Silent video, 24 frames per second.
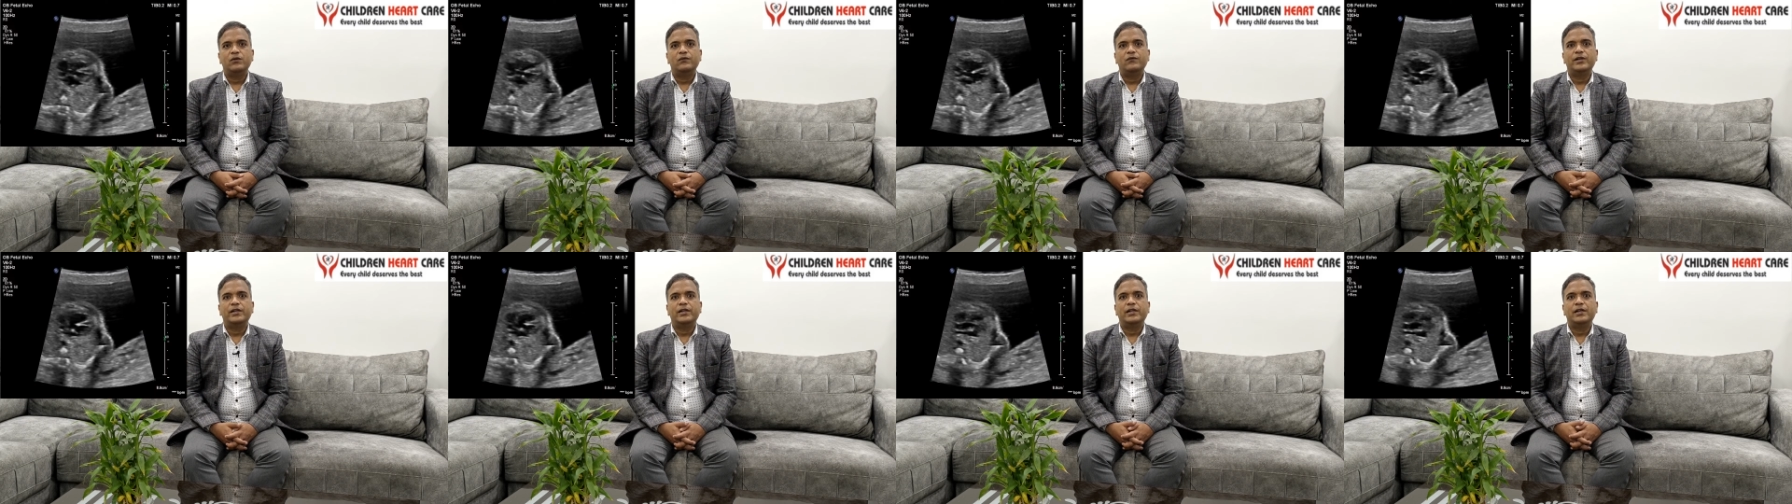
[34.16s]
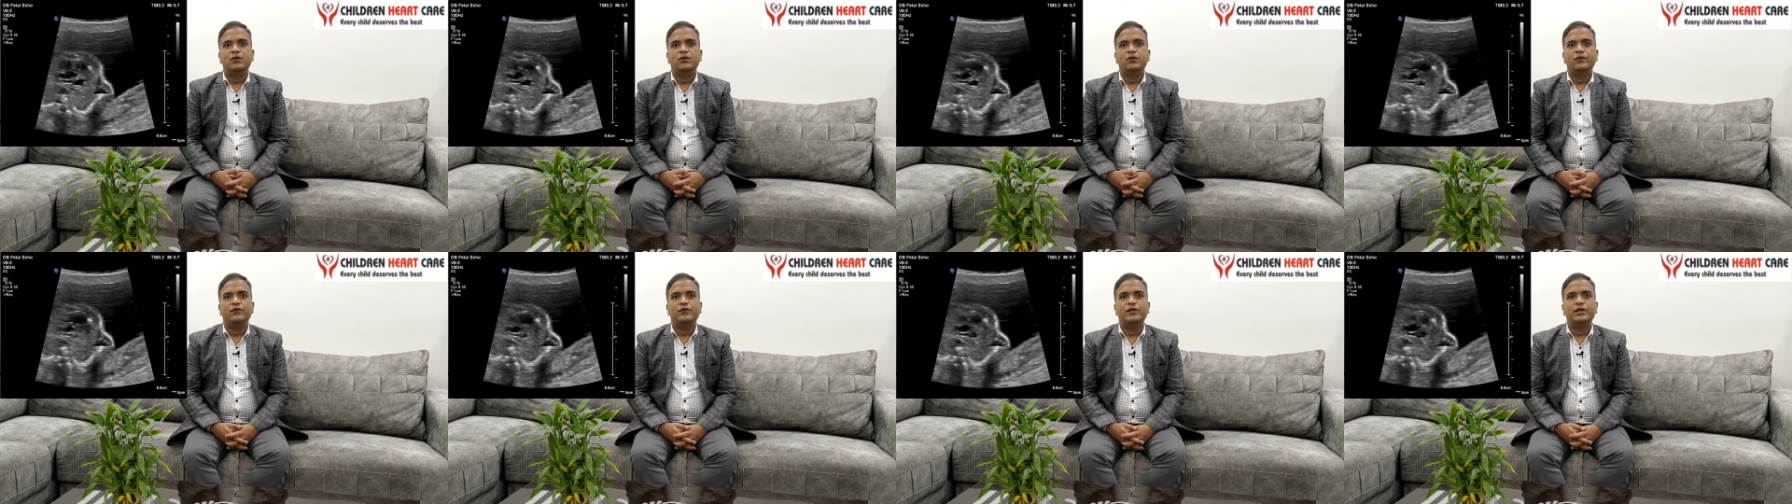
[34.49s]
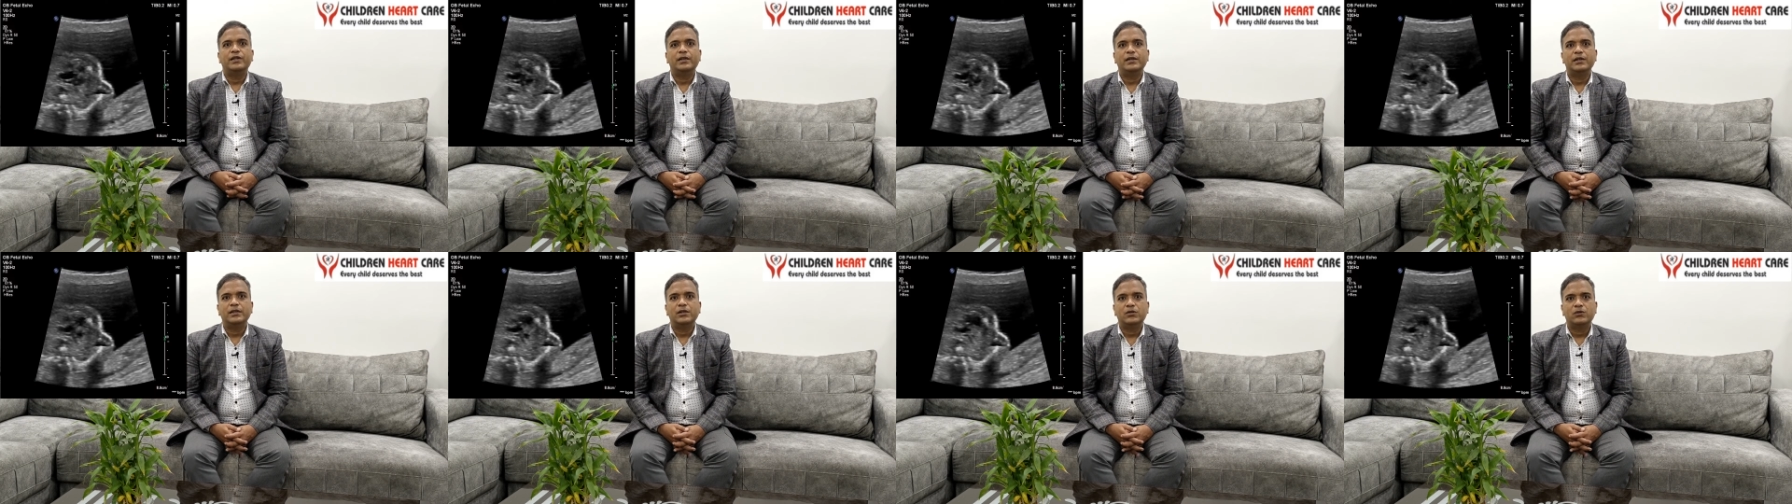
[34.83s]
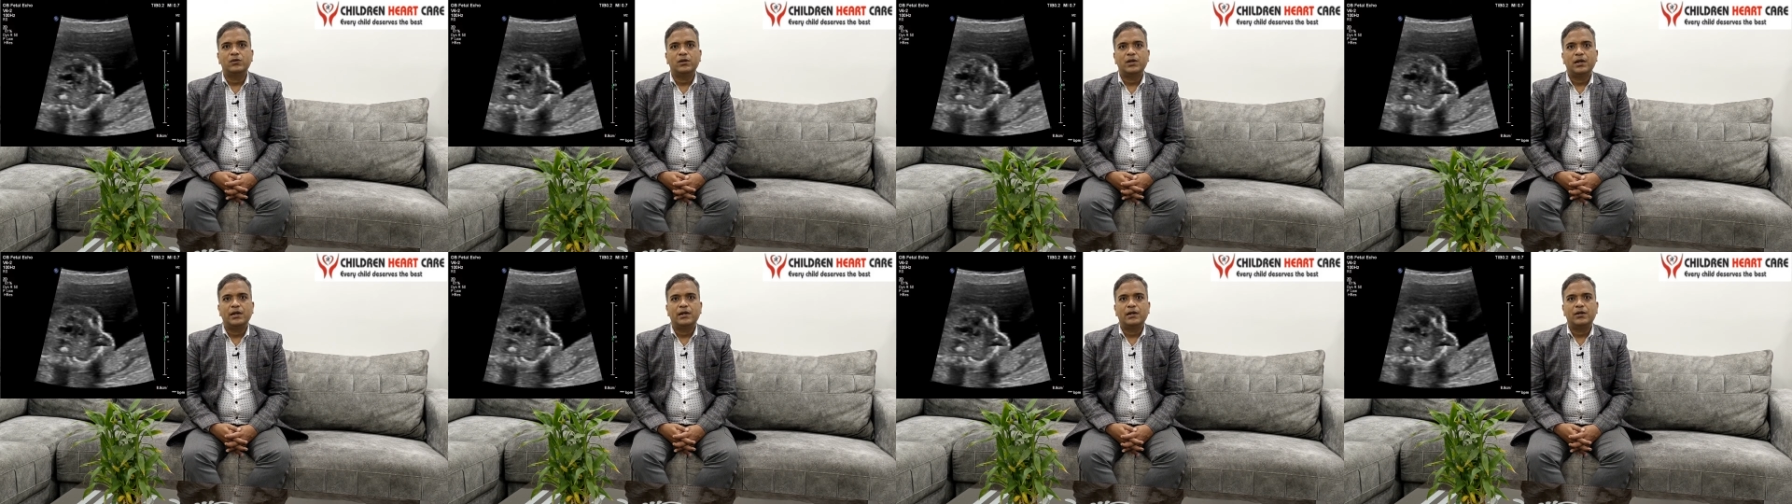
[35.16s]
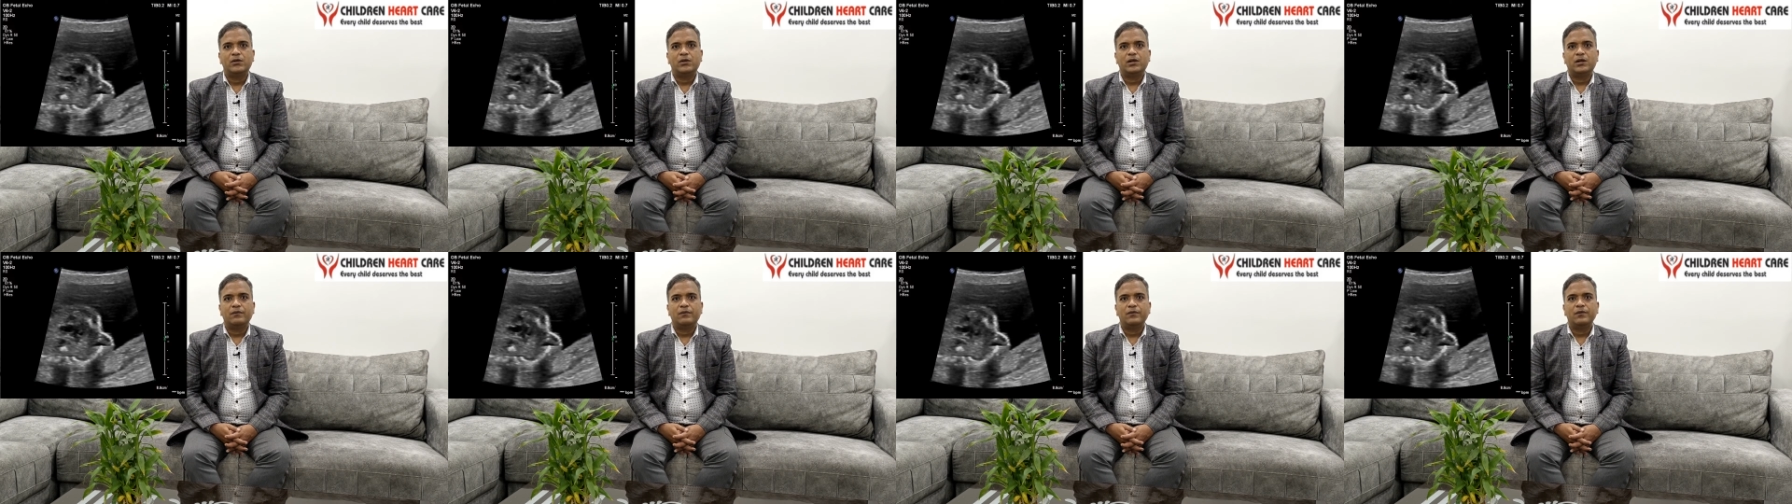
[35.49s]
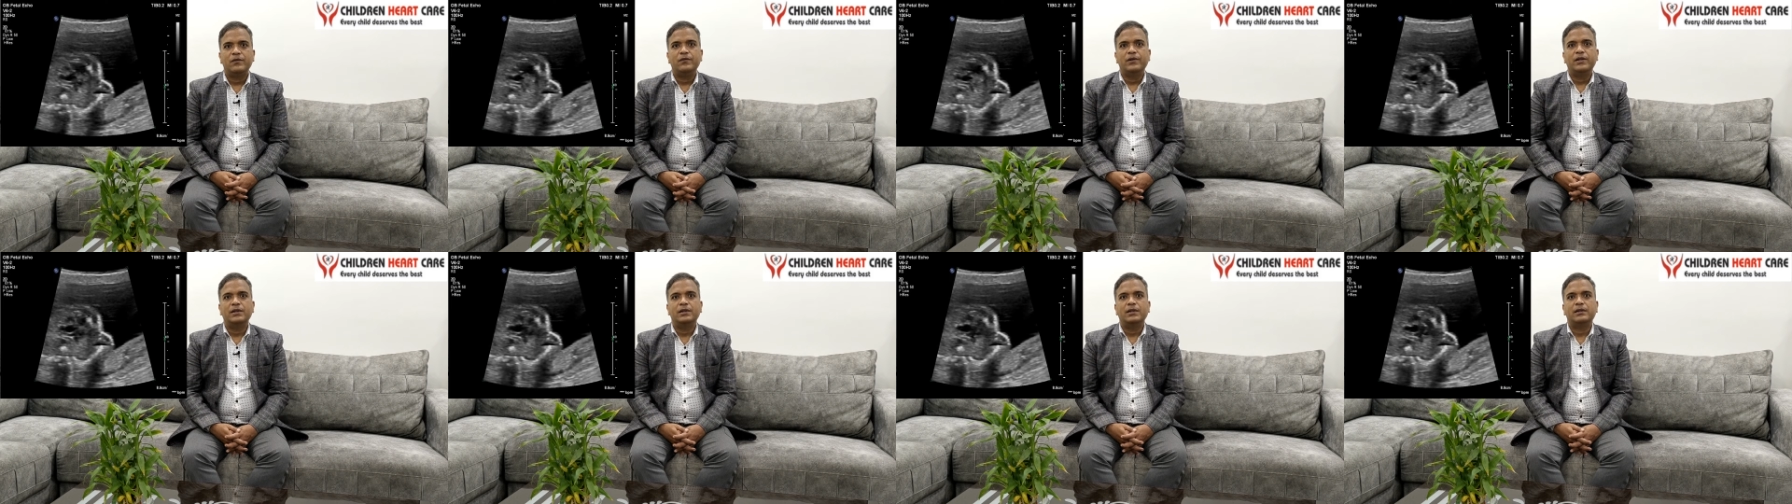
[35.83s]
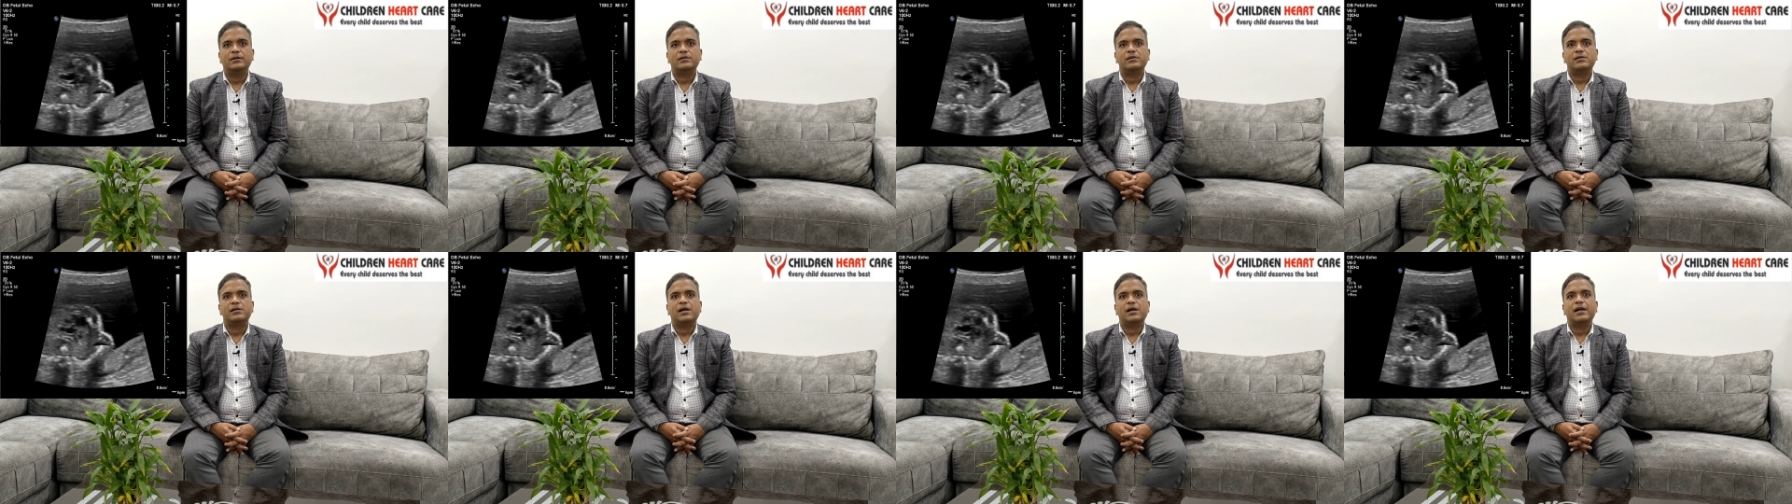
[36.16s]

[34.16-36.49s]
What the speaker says: we can do fetal echocardiography when the